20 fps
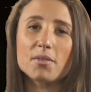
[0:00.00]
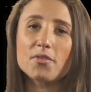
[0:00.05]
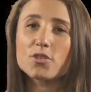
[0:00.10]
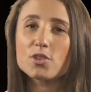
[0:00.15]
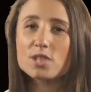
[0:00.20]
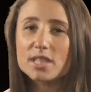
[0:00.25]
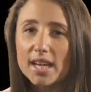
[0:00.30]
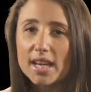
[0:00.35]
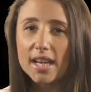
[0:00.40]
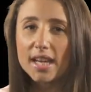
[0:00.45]
But
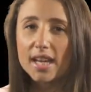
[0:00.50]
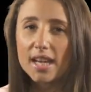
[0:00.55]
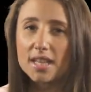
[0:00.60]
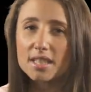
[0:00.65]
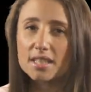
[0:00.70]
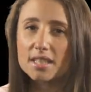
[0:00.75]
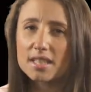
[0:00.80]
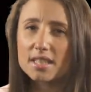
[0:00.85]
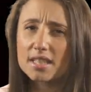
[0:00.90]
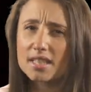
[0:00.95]
for
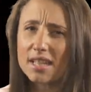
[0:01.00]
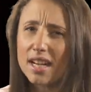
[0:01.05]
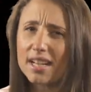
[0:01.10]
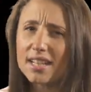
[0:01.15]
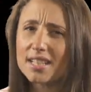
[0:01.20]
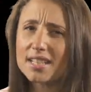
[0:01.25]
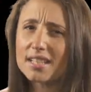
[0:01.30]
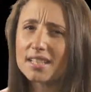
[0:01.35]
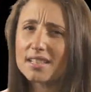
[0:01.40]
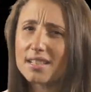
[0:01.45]
decades,
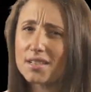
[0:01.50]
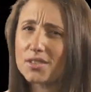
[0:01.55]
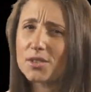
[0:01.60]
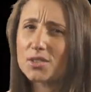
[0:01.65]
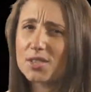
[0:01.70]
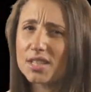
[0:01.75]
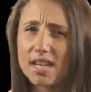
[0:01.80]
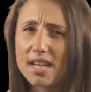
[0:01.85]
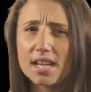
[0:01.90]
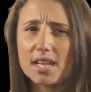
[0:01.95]
scientists'
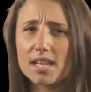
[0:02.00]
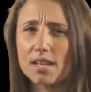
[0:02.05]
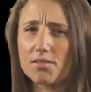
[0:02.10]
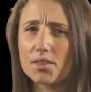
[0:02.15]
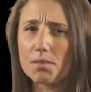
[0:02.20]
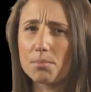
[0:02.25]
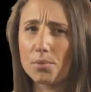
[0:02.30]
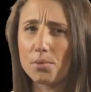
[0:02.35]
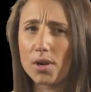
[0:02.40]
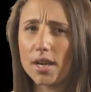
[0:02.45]
understanding
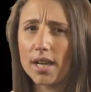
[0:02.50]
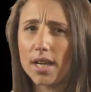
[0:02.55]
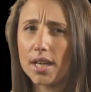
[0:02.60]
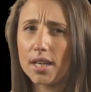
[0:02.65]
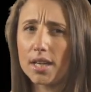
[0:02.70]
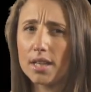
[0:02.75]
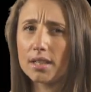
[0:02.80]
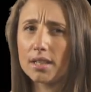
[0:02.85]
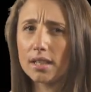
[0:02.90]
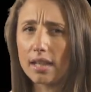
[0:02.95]
of the
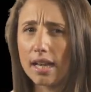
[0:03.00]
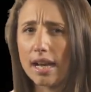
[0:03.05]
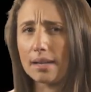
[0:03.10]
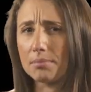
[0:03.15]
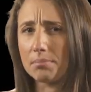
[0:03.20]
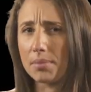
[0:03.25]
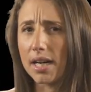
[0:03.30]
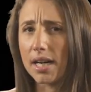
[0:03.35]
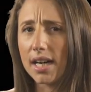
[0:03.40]
brain lagged